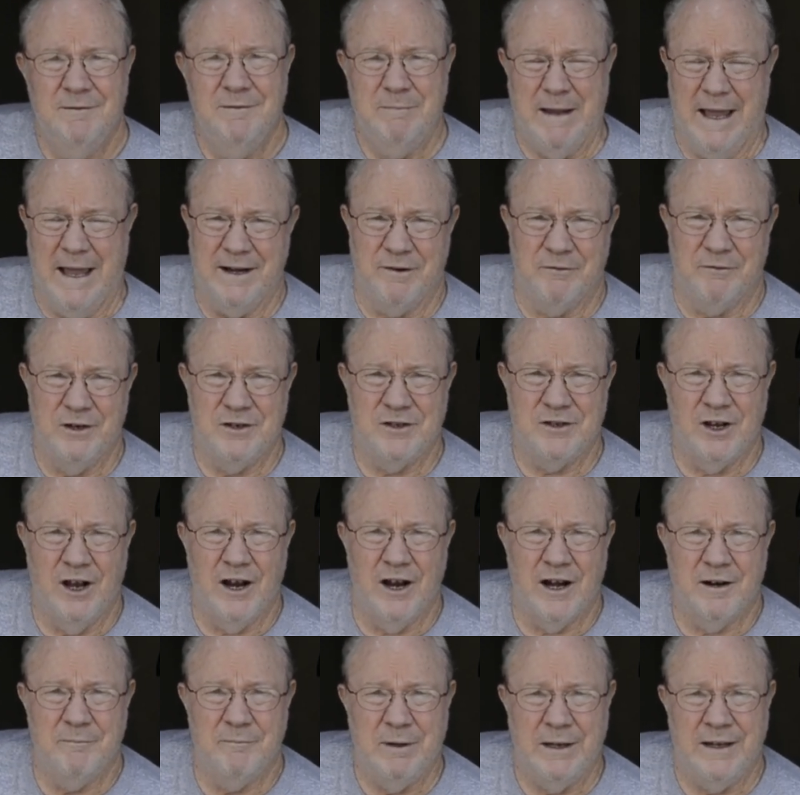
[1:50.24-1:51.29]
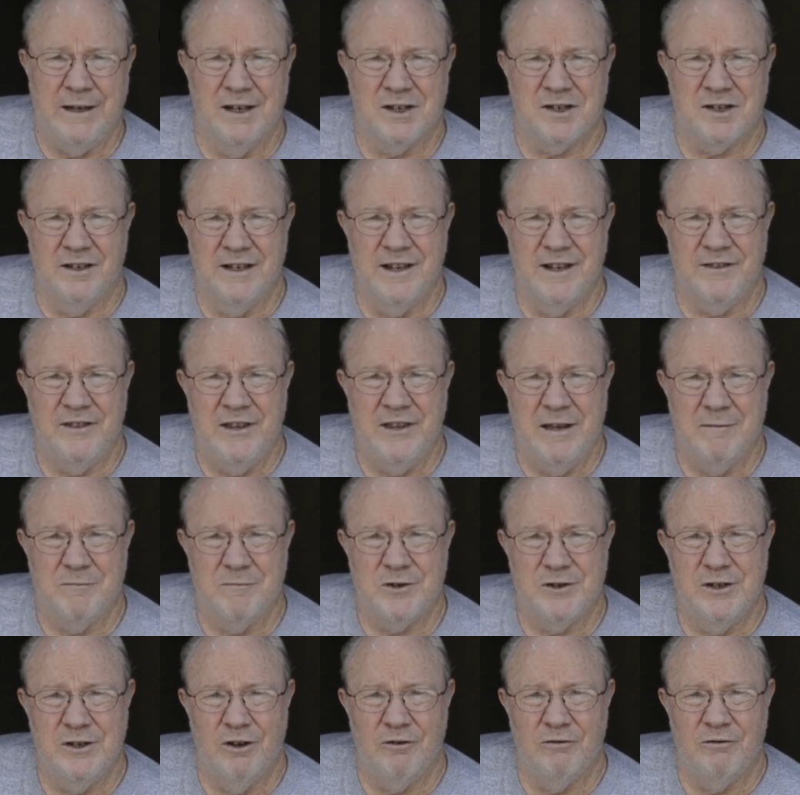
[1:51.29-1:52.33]
batteries are, because
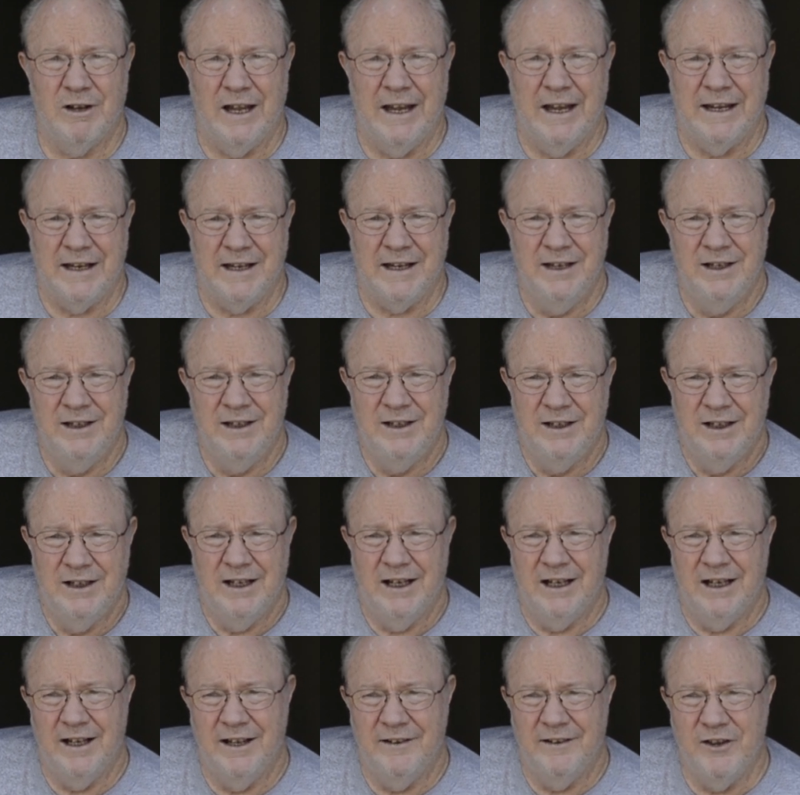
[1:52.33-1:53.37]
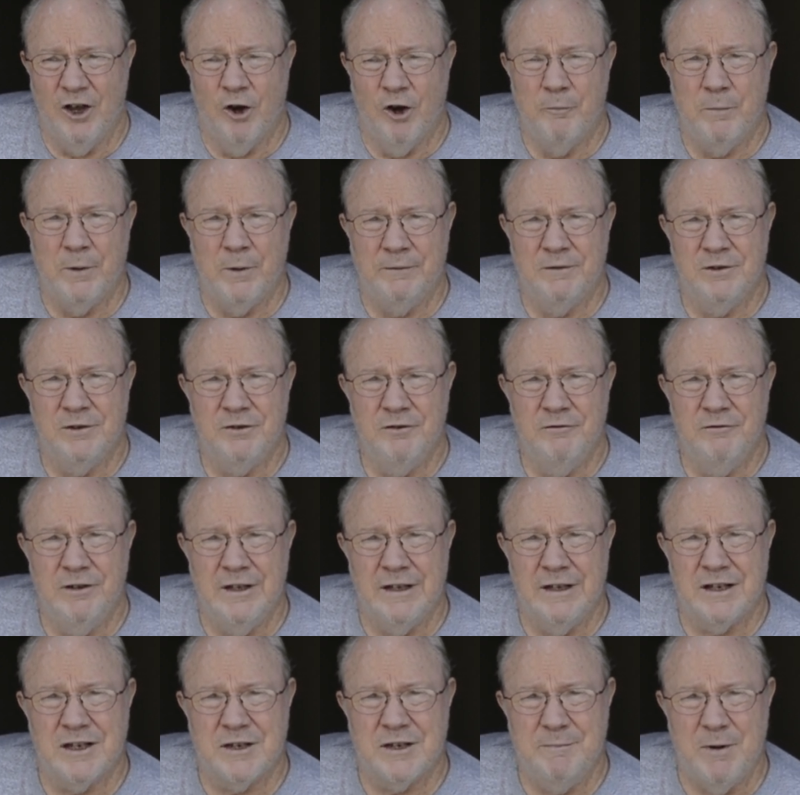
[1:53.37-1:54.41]
lithiums don't like open to
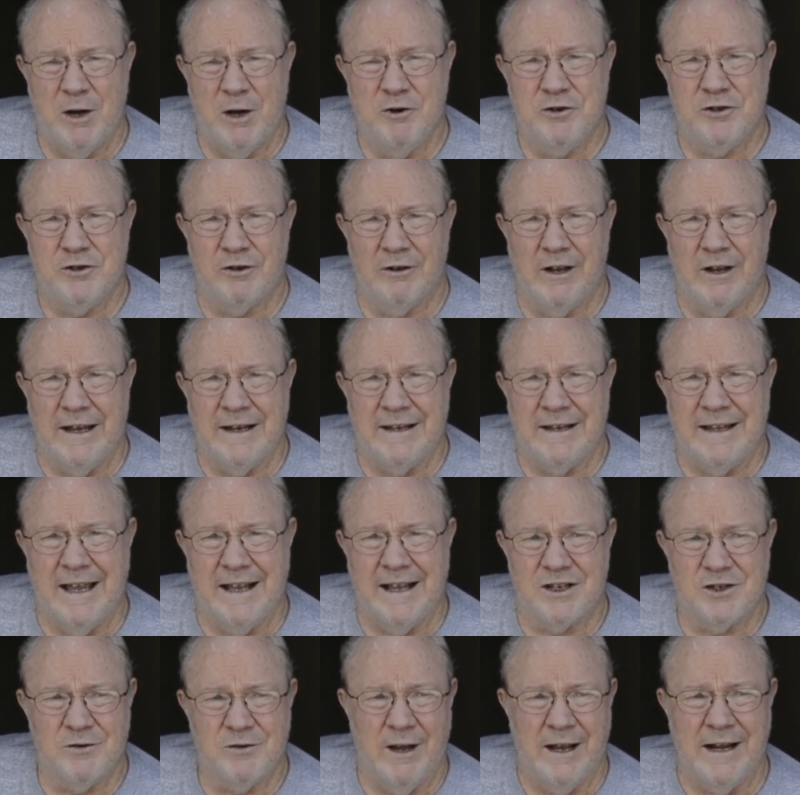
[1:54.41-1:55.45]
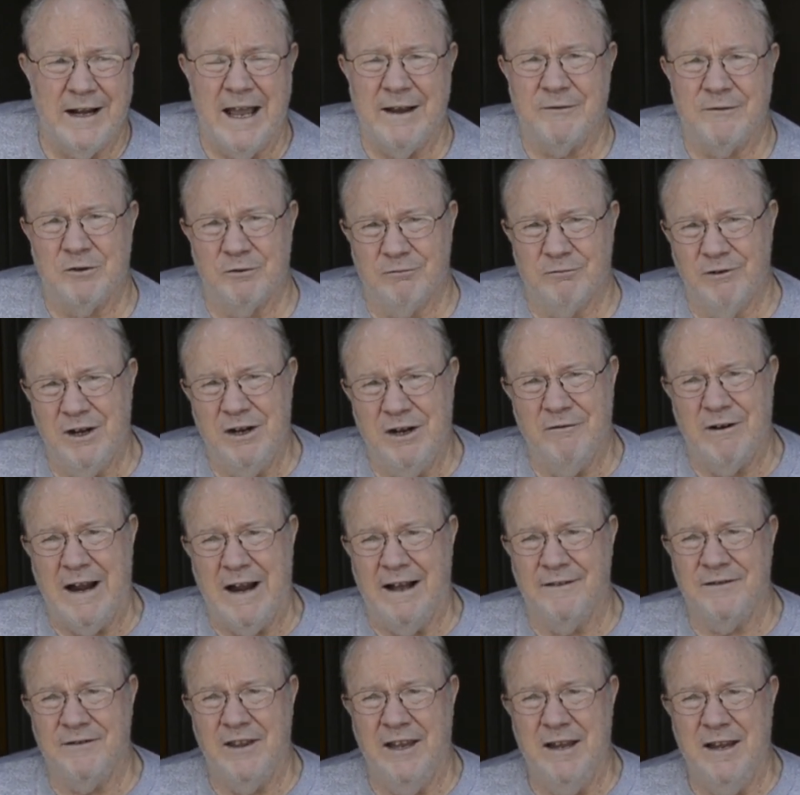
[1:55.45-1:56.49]
the exposure like that, so I'd have to
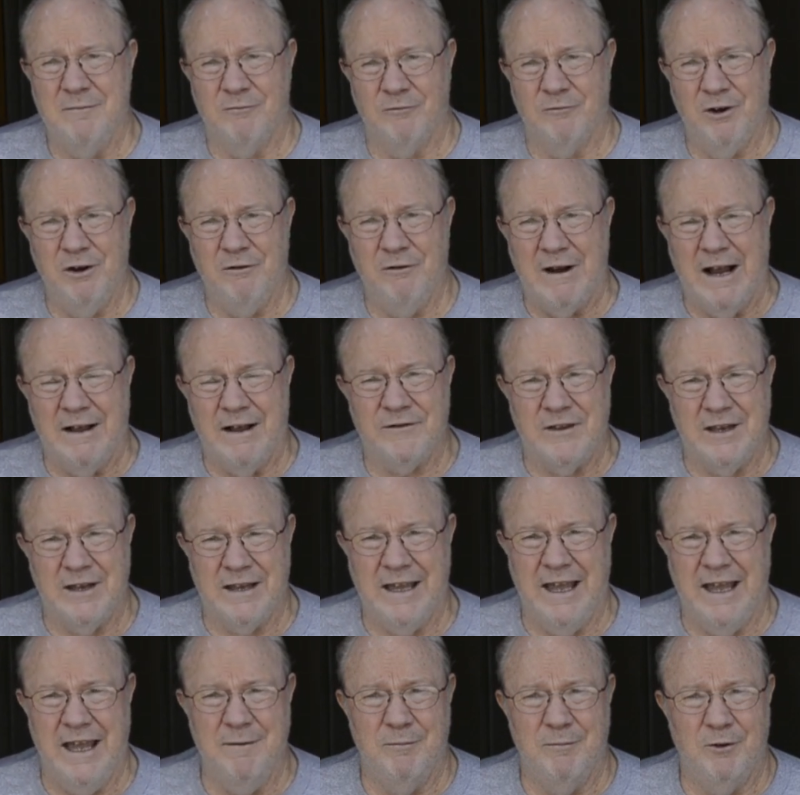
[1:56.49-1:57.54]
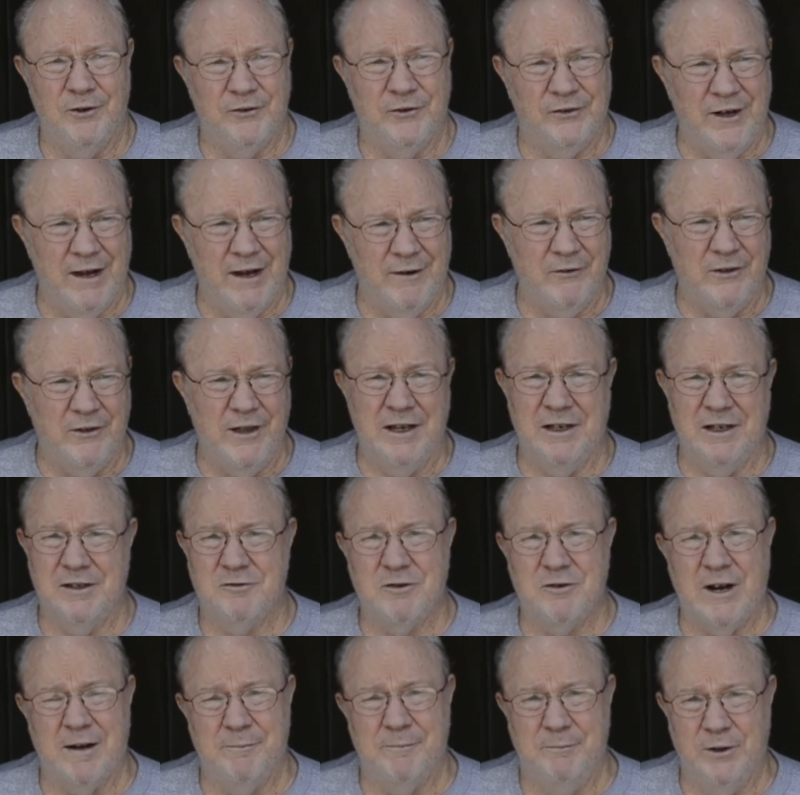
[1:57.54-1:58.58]
reroute the cables and everything to
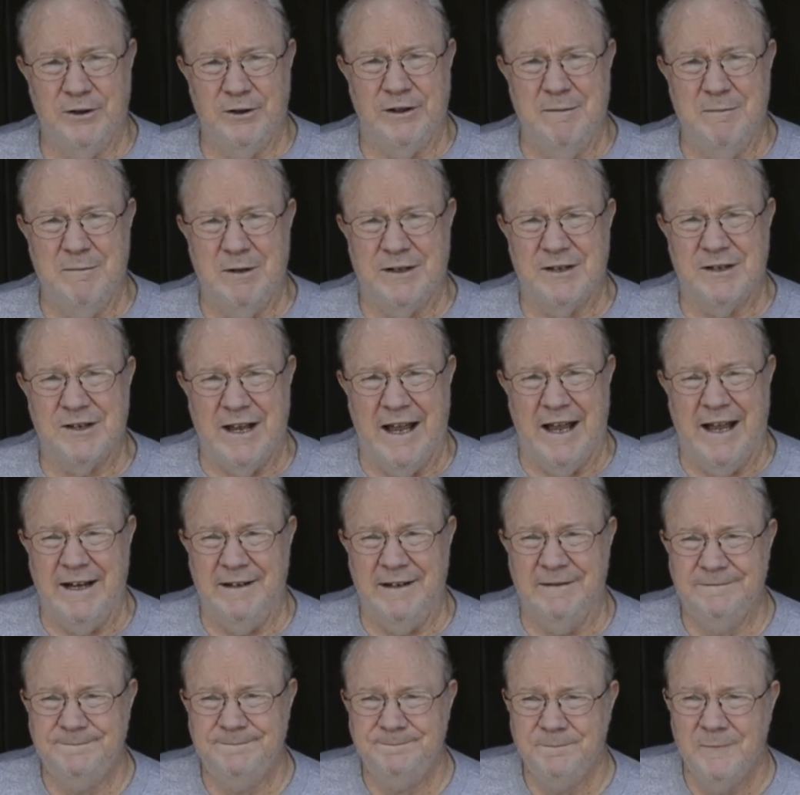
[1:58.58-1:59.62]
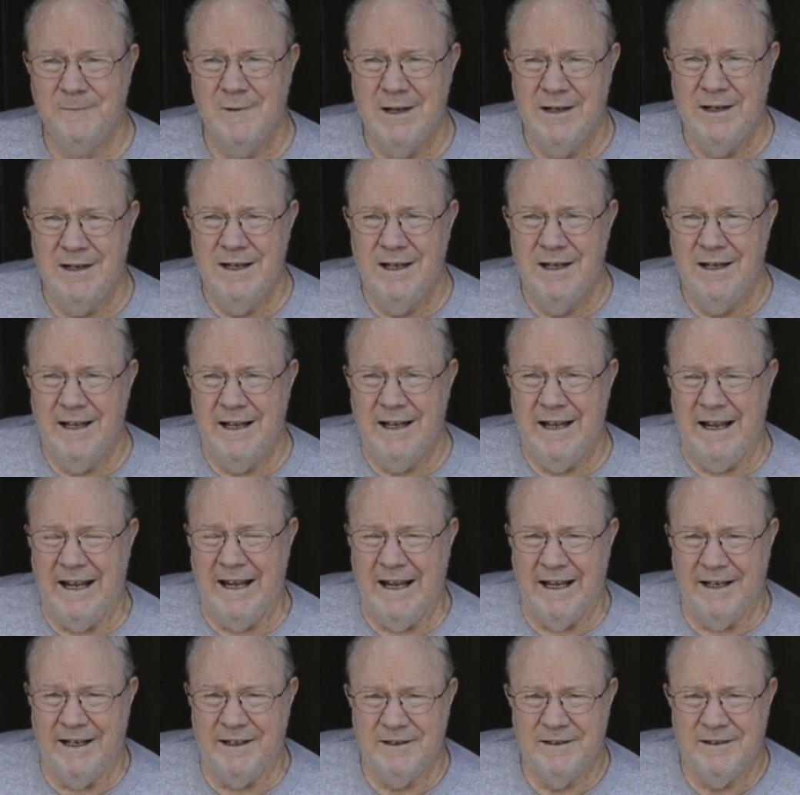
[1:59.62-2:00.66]
try to put them inside.
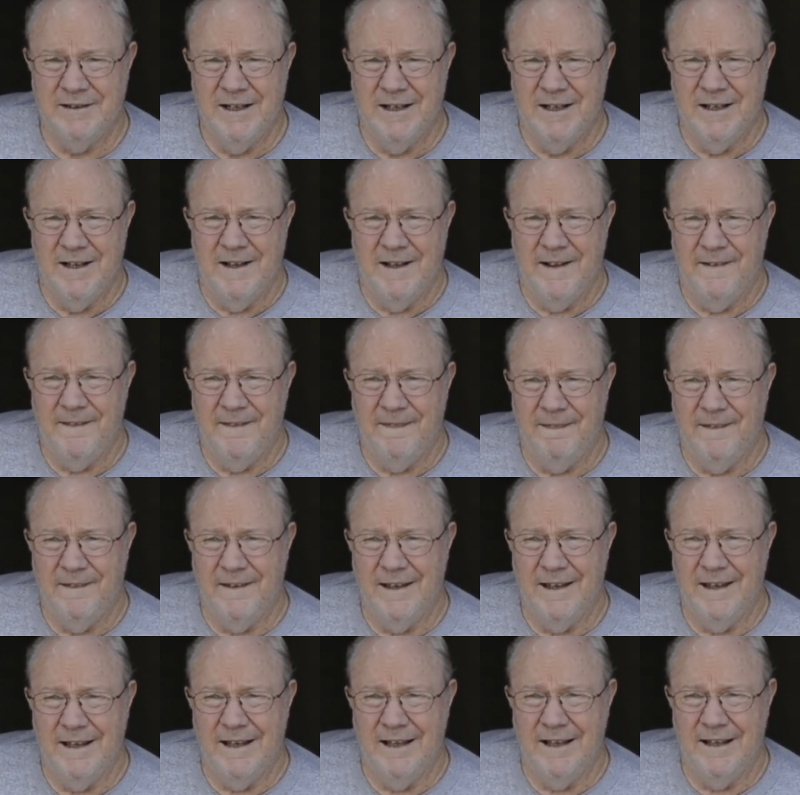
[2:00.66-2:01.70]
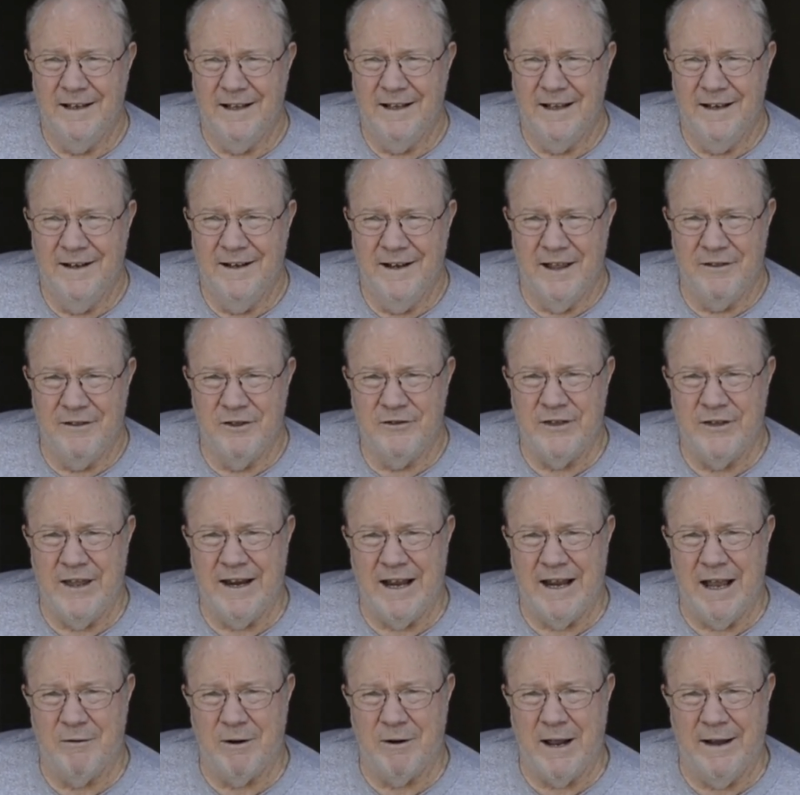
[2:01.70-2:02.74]
And another
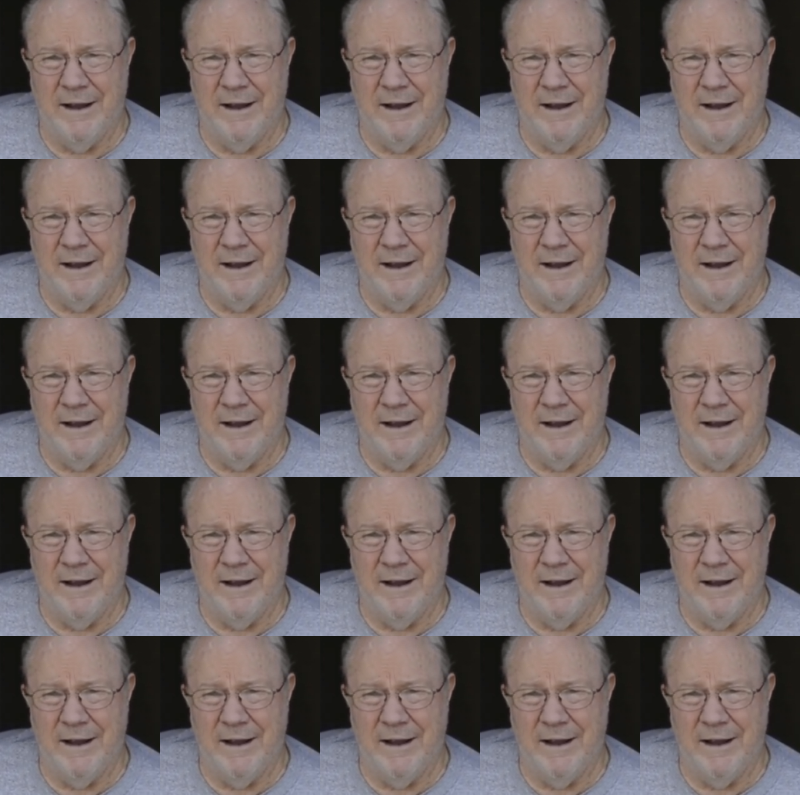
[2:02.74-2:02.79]
thing I would